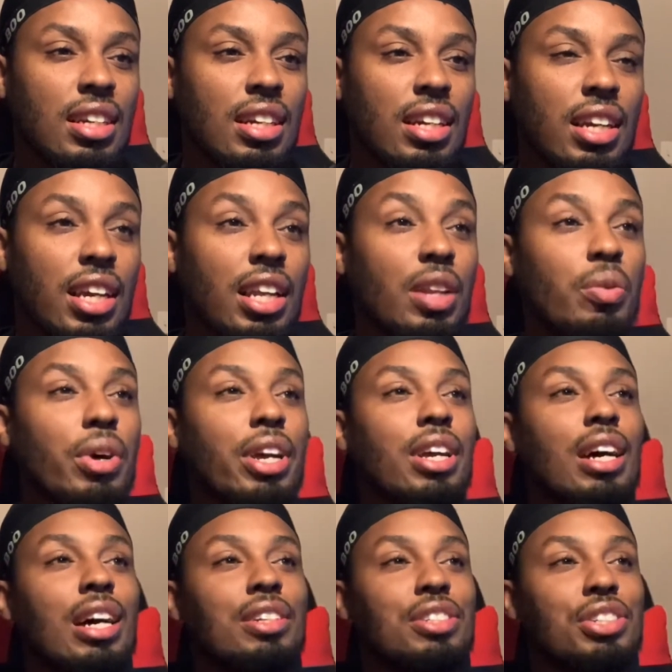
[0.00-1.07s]
Anyway,
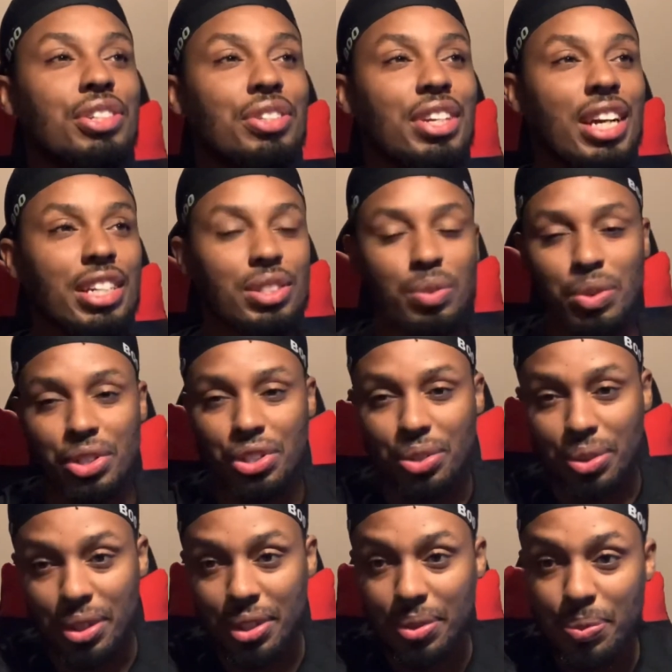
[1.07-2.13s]
I'll just show you guys the one
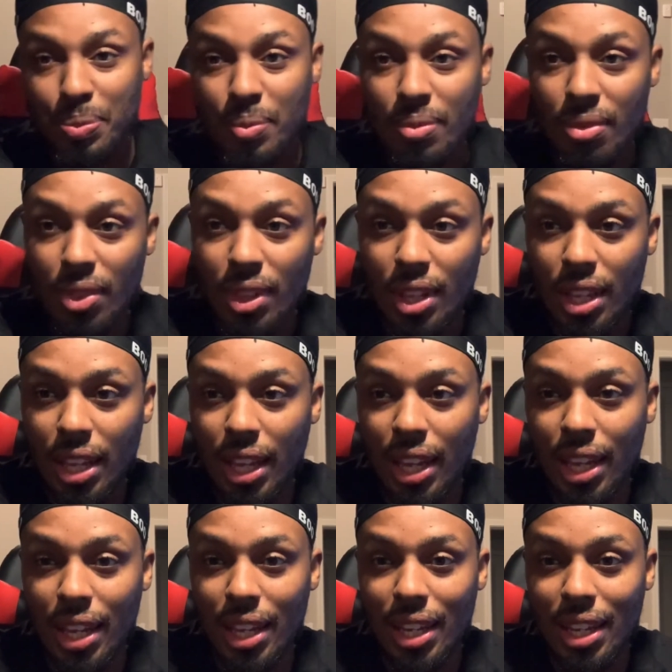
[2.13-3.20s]
screen.
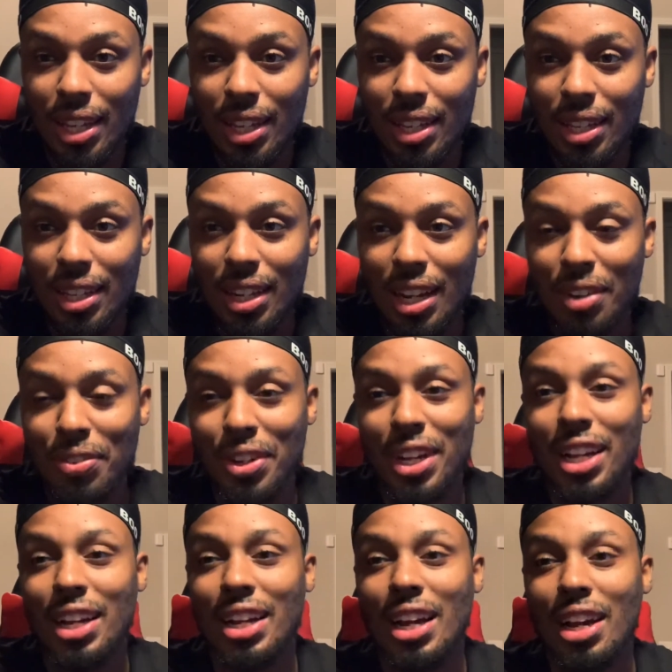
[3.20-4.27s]
And I
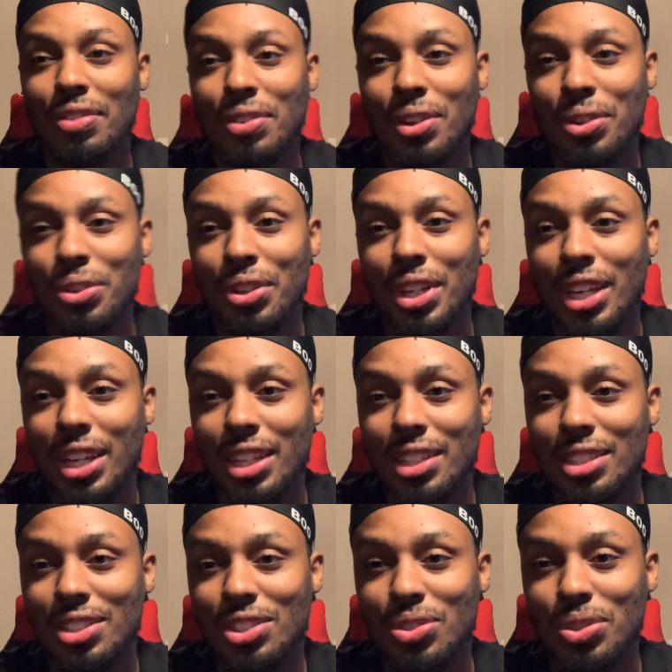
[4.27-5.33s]
forgot iPhone, you can't
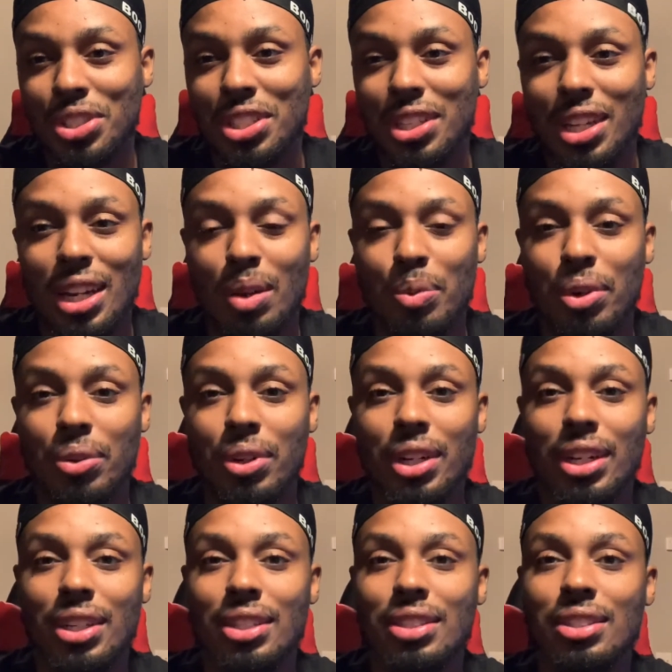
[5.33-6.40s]
switch the camera
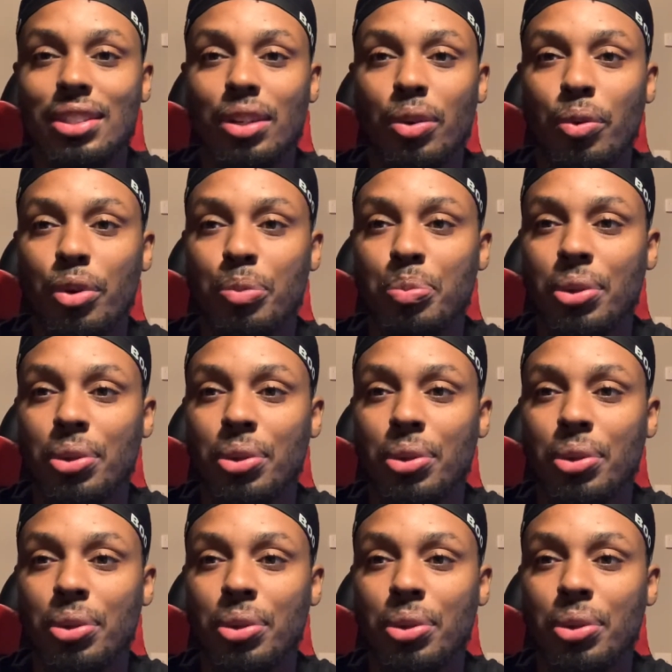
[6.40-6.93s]
around. RIP.